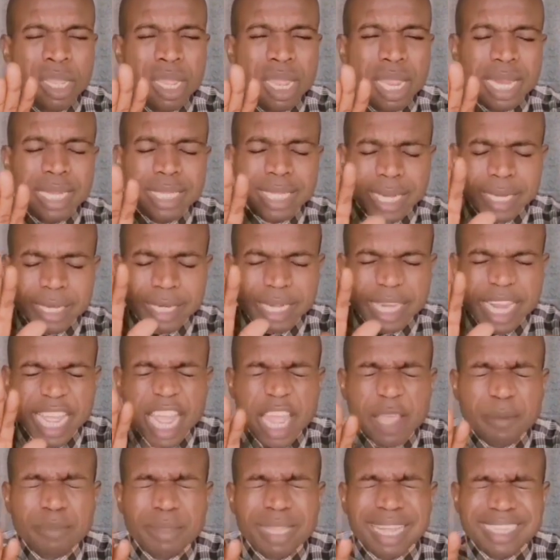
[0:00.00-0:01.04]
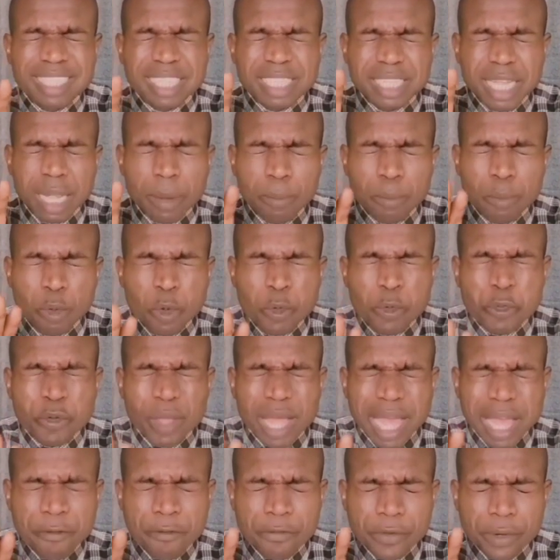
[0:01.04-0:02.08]
In the name that is above
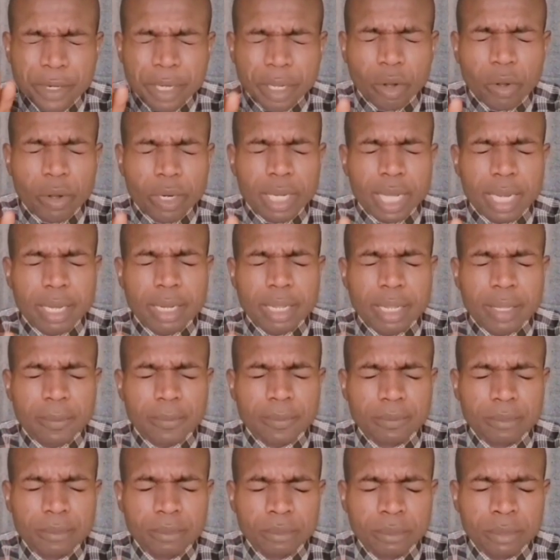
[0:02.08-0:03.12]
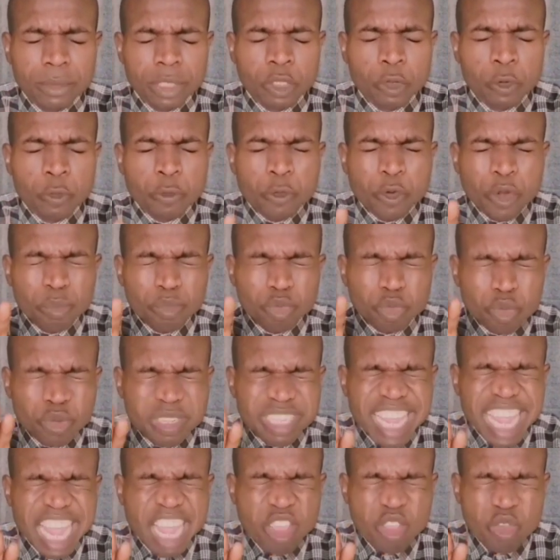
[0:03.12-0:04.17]
every other name, from
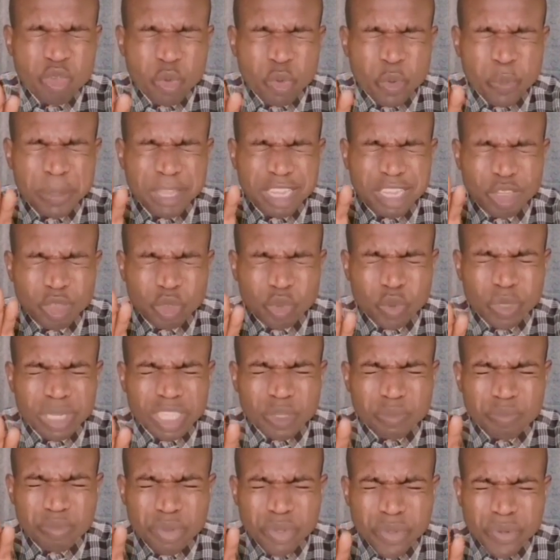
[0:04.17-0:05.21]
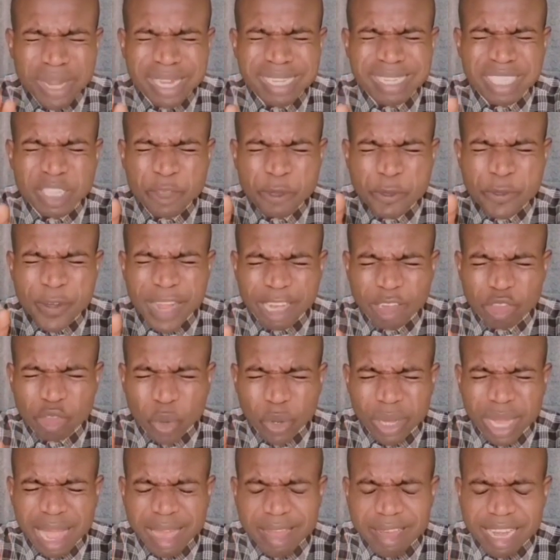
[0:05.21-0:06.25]
today, you will begin to experience divine
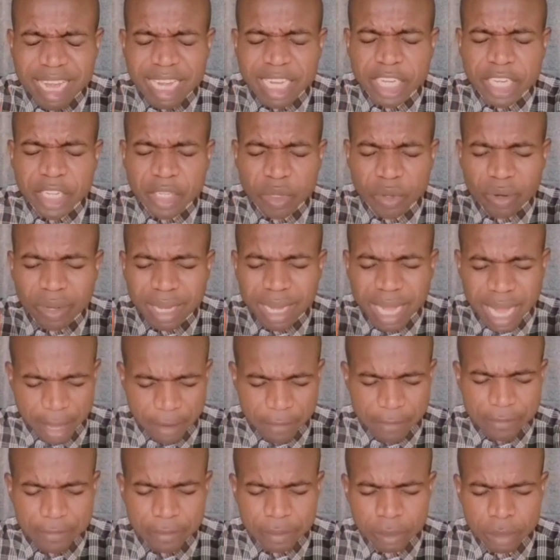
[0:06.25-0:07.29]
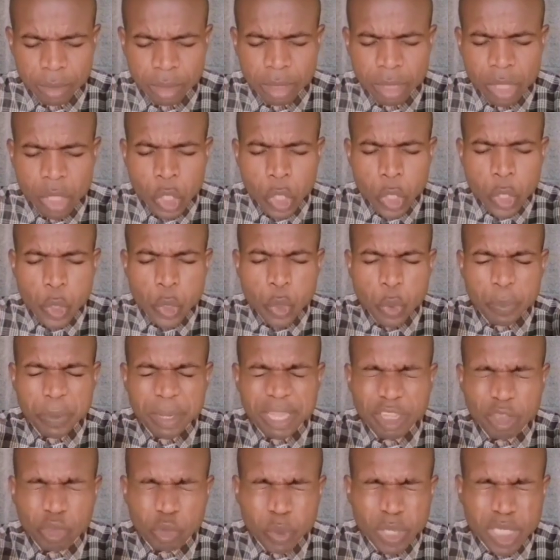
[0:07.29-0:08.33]
turnaround in your life. You will
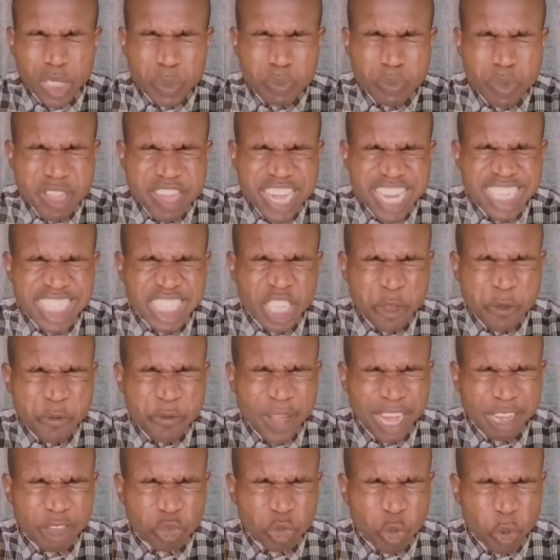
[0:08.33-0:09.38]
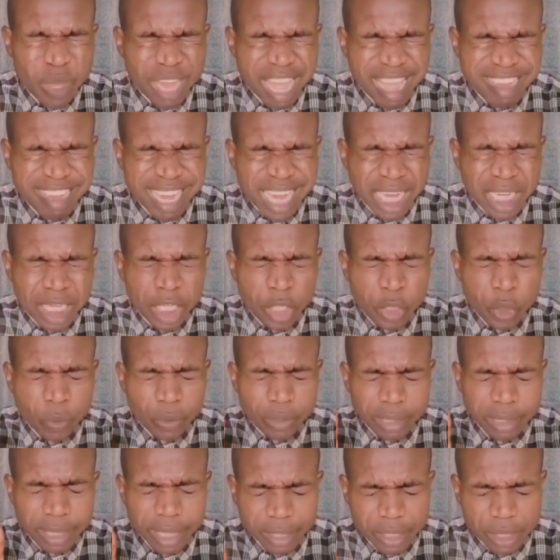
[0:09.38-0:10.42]
begin to experience divine turnaround in
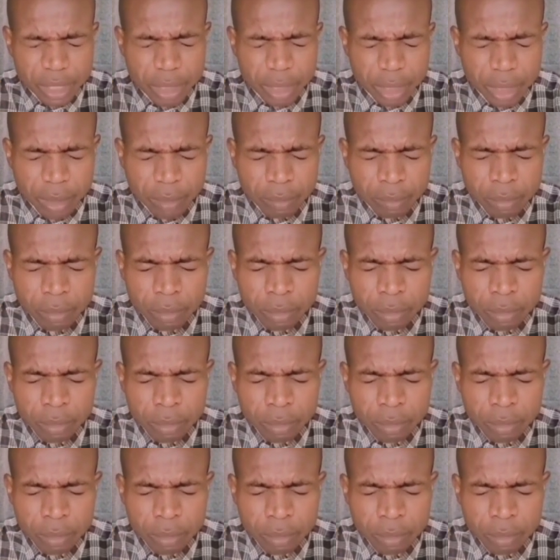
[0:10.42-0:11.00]
your destiny.